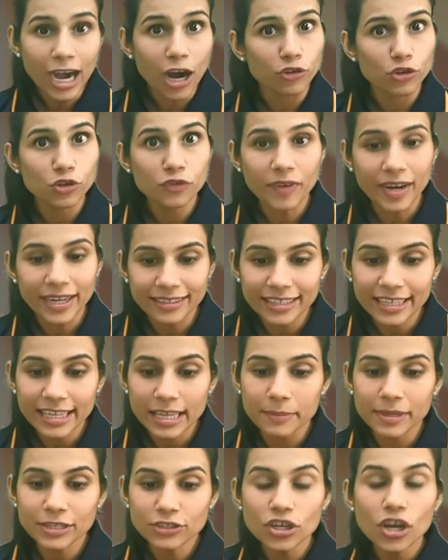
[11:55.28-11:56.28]
How do you find the
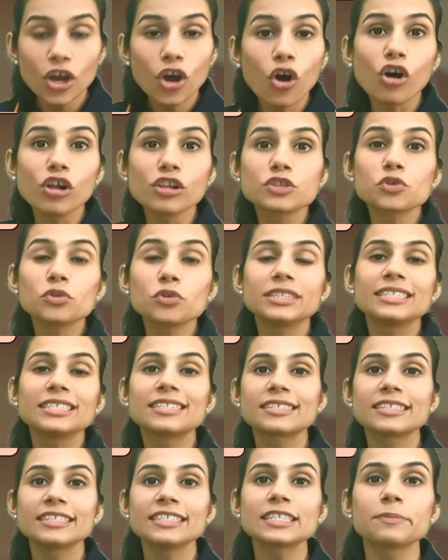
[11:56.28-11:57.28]
image? Also
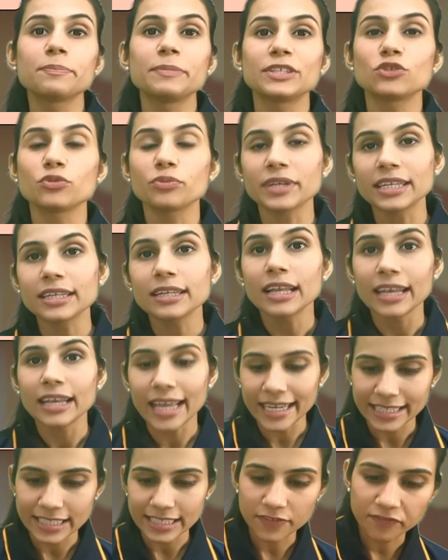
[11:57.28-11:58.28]
distance between
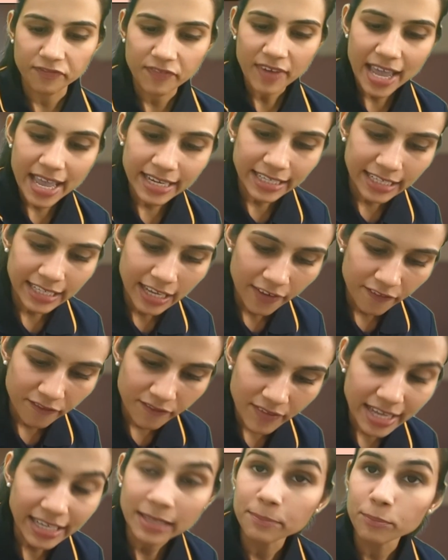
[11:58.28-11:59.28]
lines. Very,
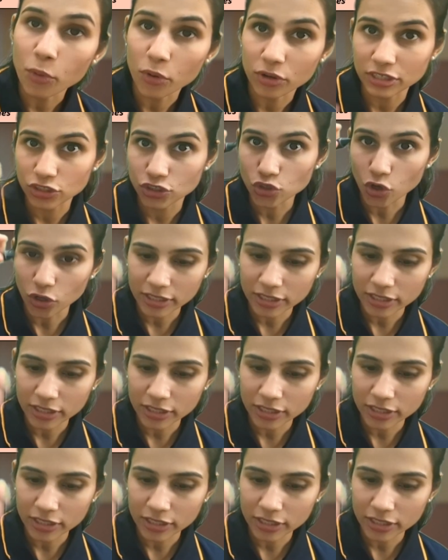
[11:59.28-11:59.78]
very important.